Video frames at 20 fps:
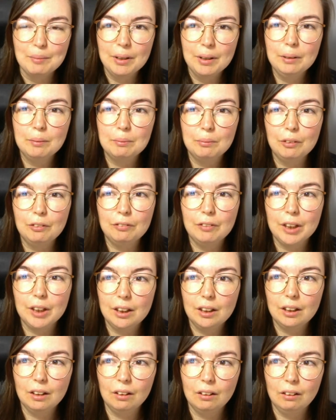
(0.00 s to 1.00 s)

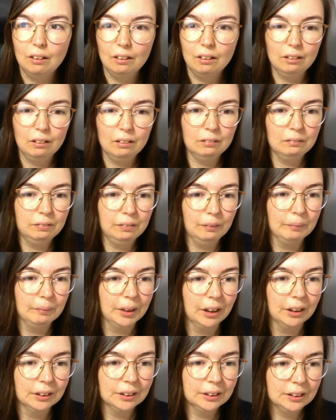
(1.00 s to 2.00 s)
Moving on from
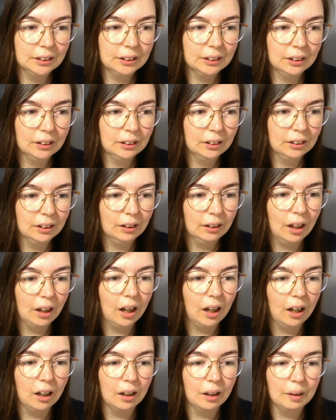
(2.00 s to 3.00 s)
that,
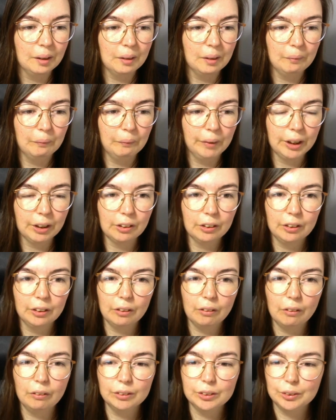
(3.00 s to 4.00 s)
we're gonna
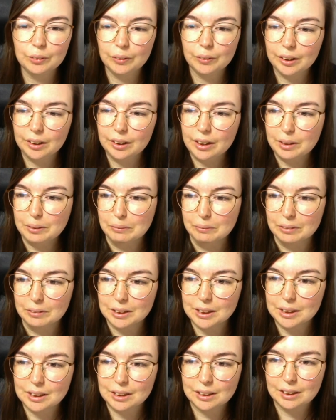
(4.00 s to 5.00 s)
go do the
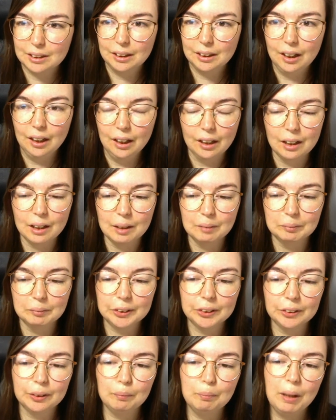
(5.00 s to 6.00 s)
news.
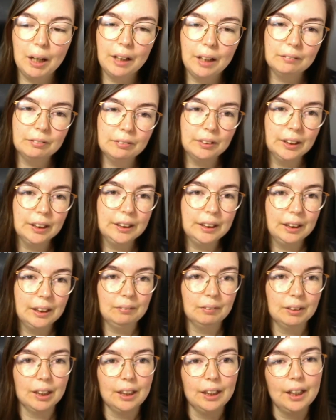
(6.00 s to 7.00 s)
So the plan for this
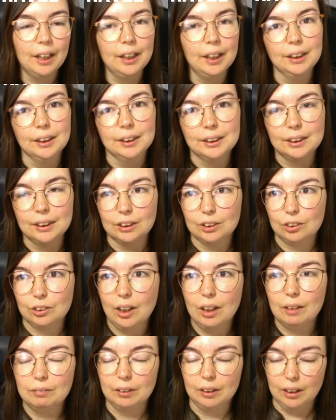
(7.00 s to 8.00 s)
evening is the
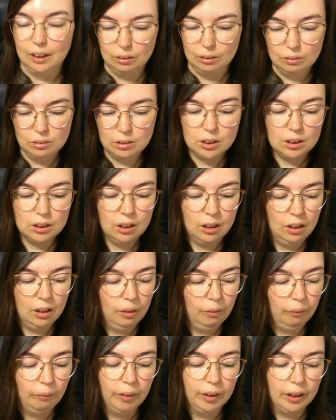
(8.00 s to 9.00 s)
travel news.
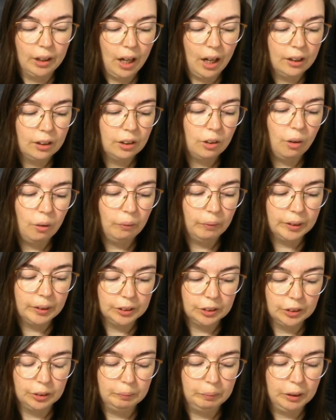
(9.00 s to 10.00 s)
We're then going
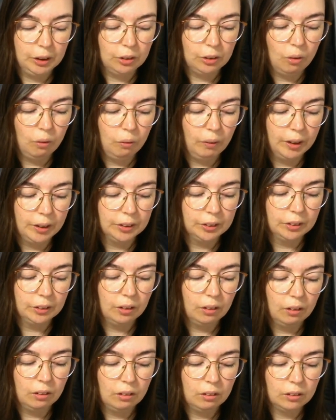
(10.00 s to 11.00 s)
to be going
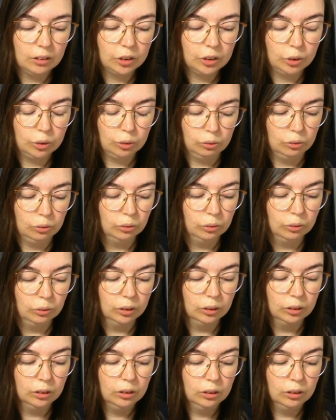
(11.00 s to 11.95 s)
to